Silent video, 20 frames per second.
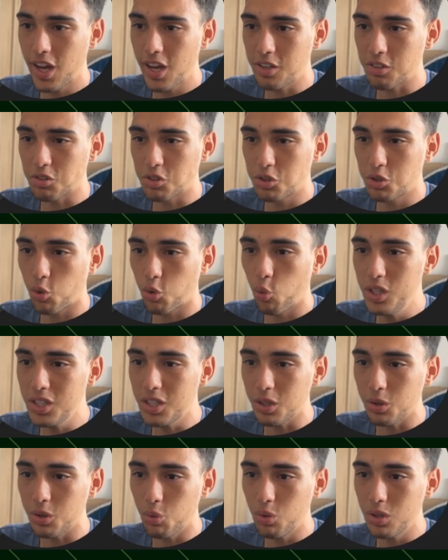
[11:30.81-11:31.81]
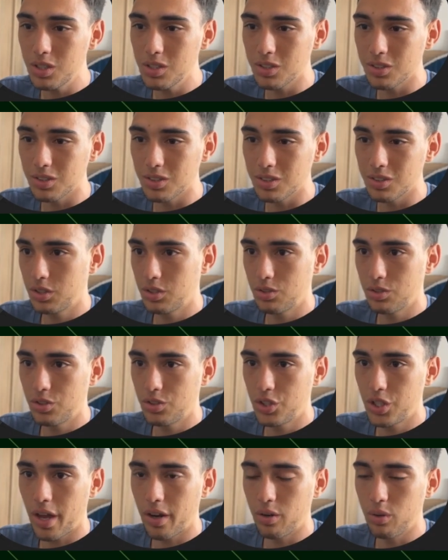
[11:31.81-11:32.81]
is tweaking. What is
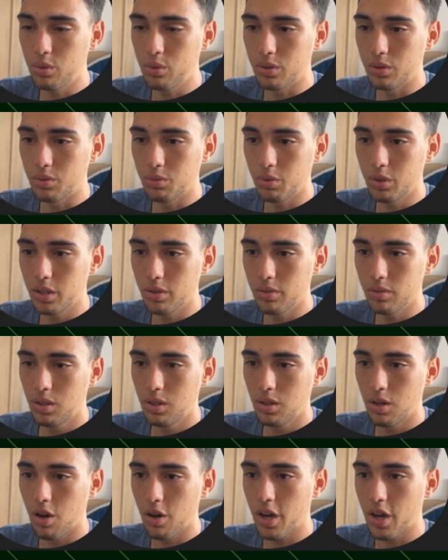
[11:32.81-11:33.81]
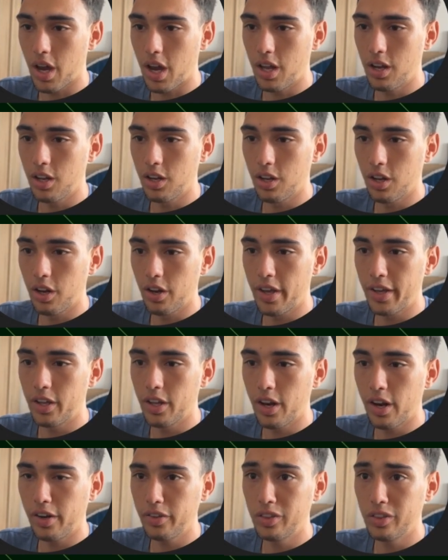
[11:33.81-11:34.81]
chat doing? Whatever. Okay, and then
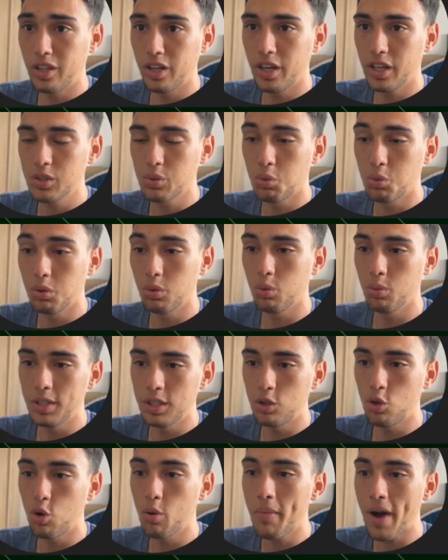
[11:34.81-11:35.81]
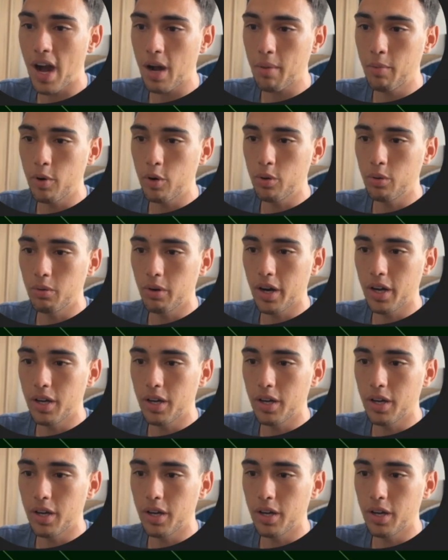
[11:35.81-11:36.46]
the next one would be tumakbo, right?